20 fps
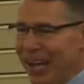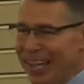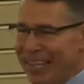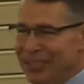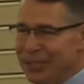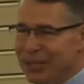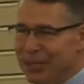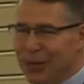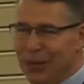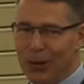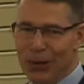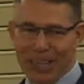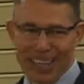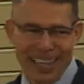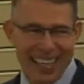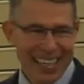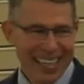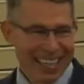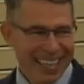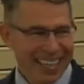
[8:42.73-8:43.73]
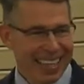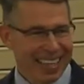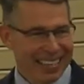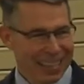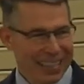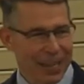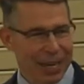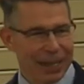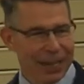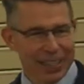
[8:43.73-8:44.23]
And so
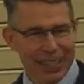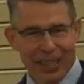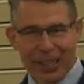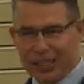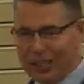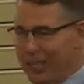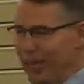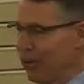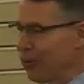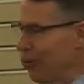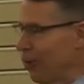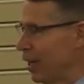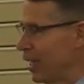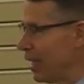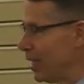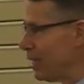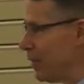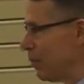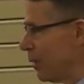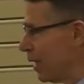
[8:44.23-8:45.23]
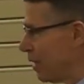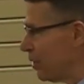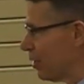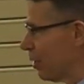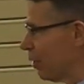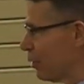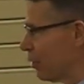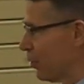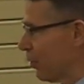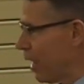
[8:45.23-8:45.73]
Ted wanted to be
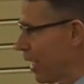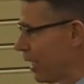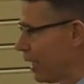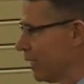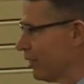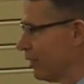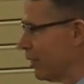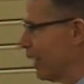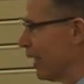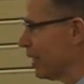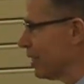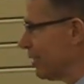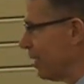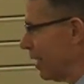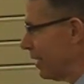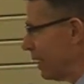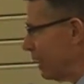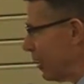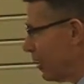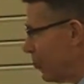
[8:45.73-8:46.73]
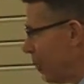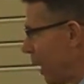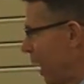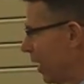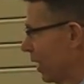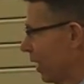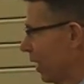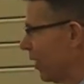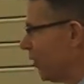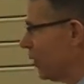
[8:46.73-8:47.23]
so striking things that in his
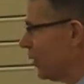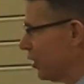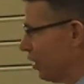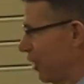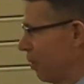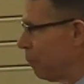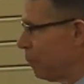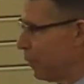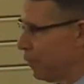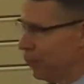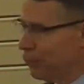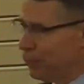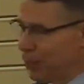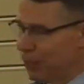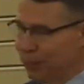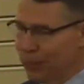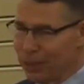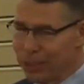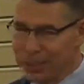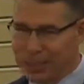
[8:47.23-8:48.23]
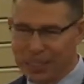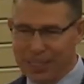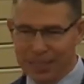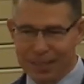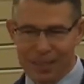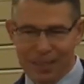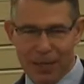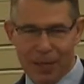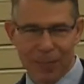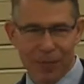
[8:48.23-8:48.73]
patent leather jump boots, he would
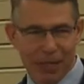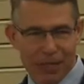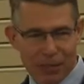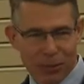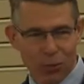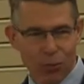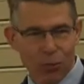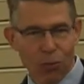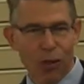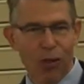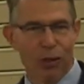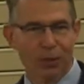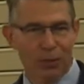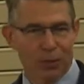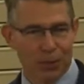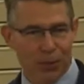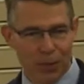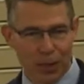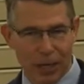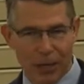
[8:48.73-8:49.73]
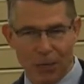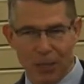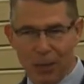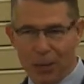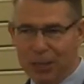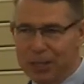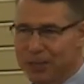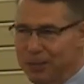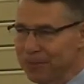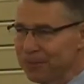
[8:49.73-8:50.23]
lead some of these wonderful
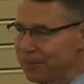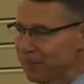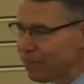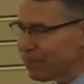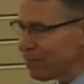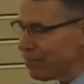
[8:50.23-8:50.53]
ceremonies.